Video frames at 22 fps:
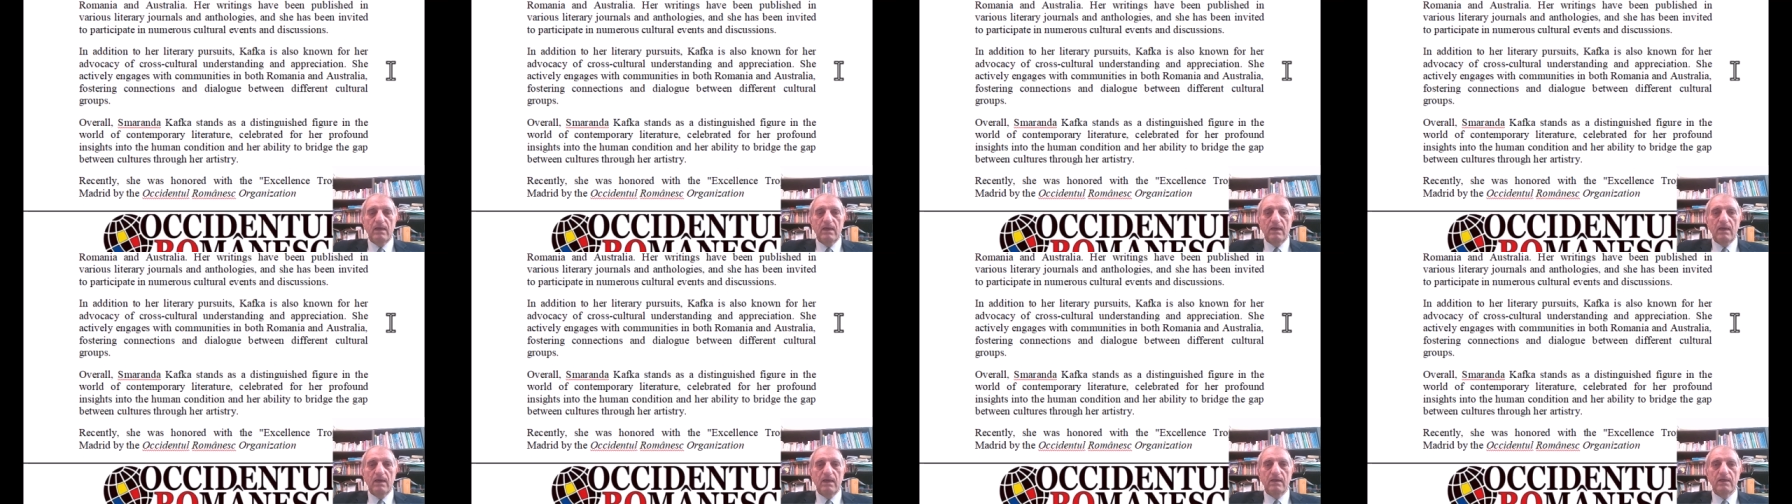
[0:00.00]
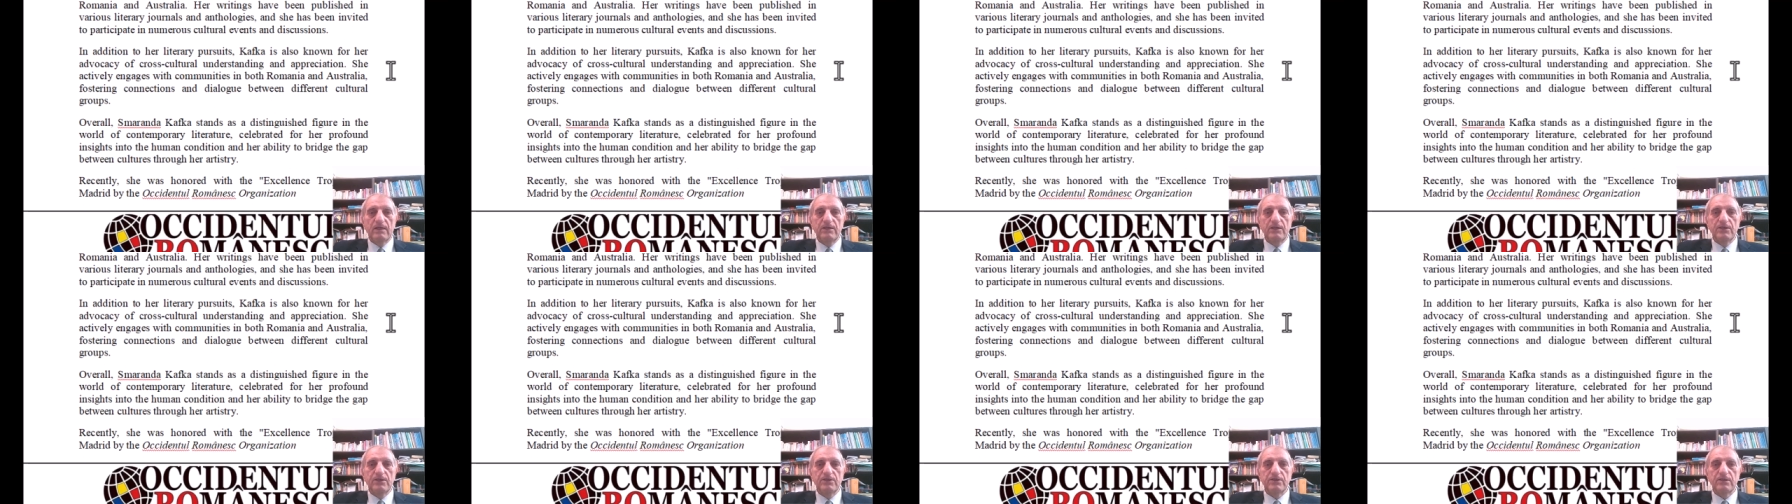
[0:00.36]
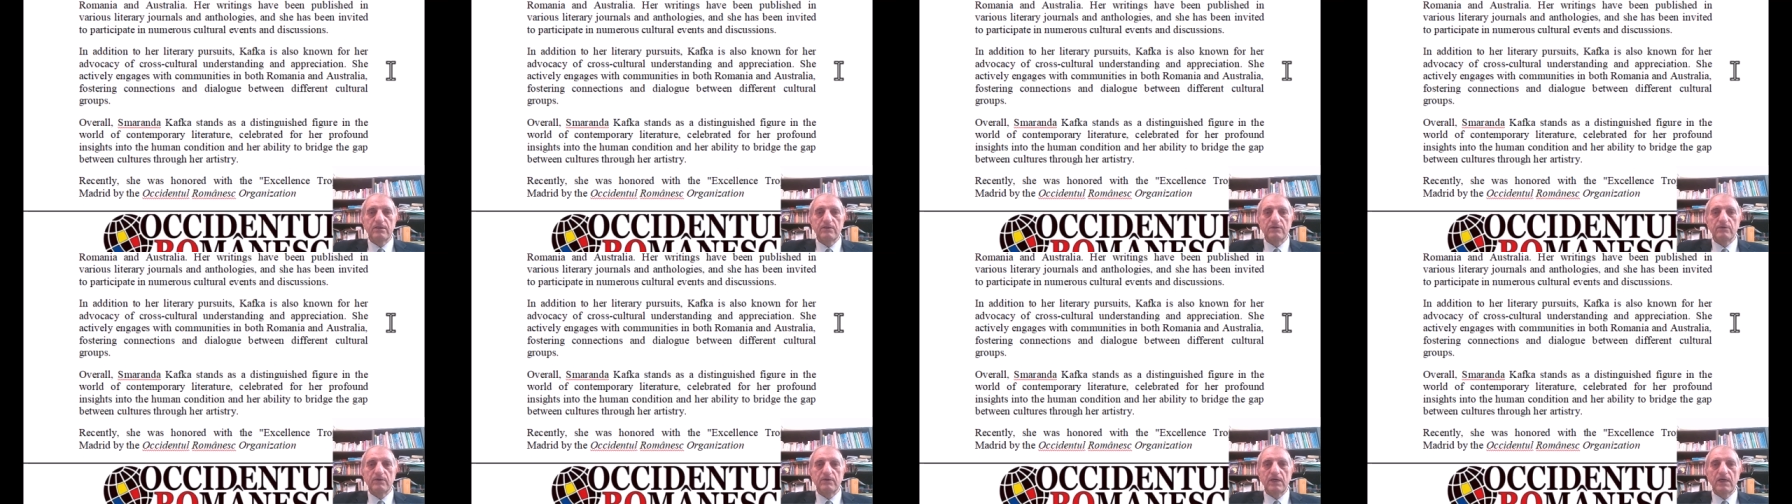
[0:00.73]
In
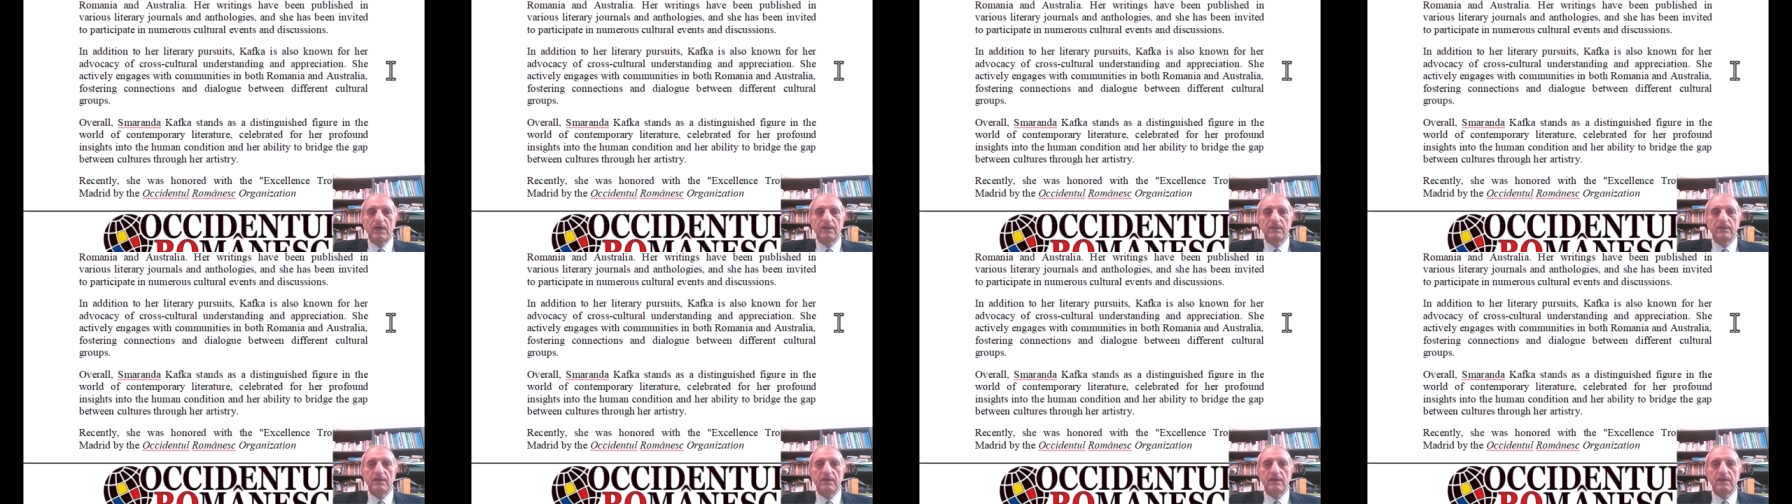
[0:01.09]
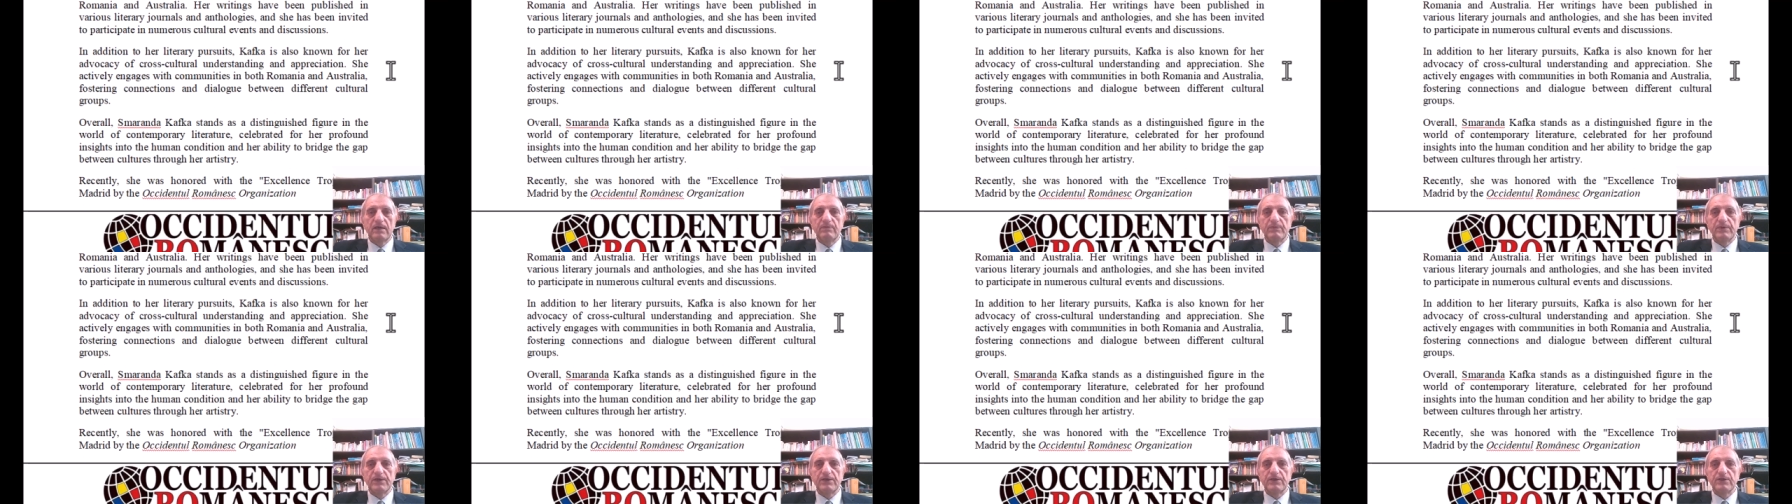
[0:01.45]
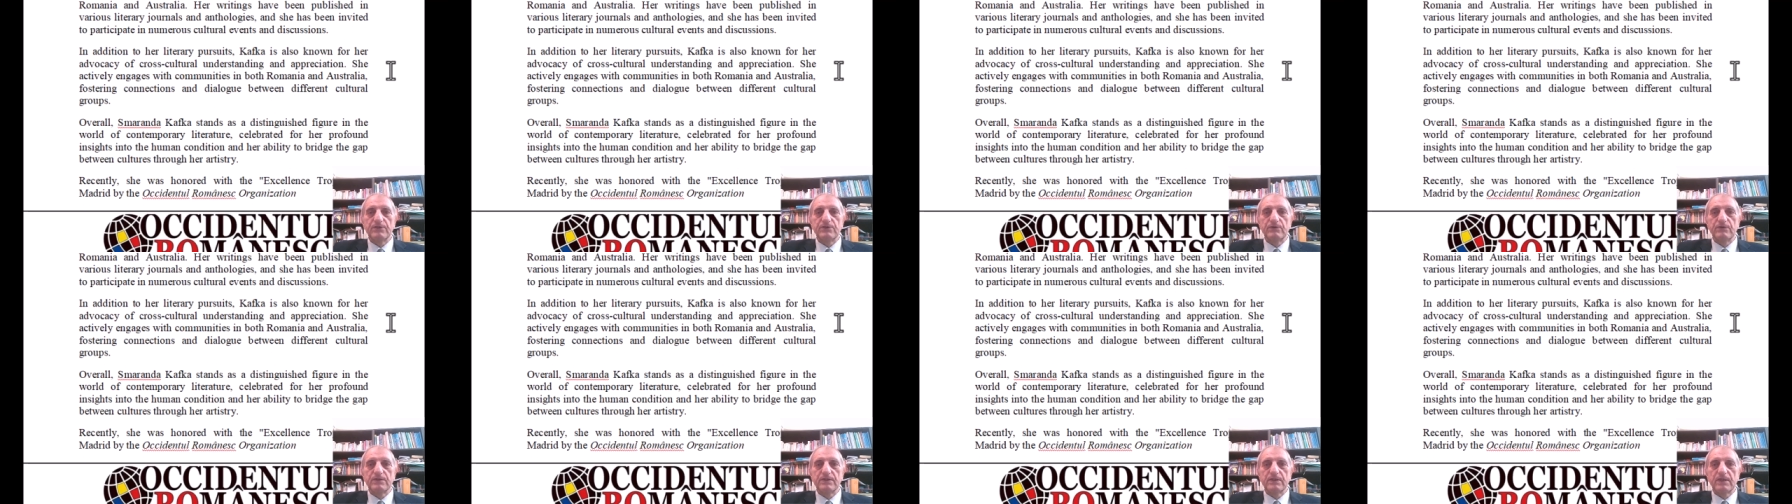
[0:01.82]
addition to her literary
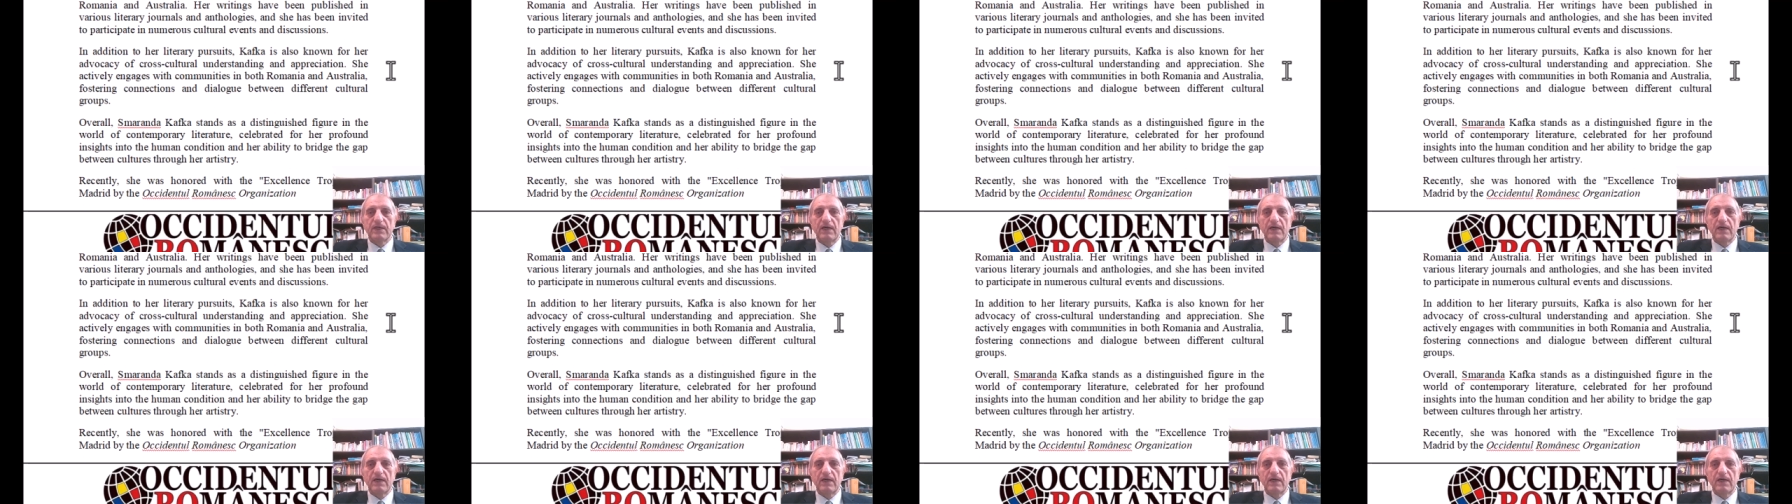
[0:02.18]
pursuits,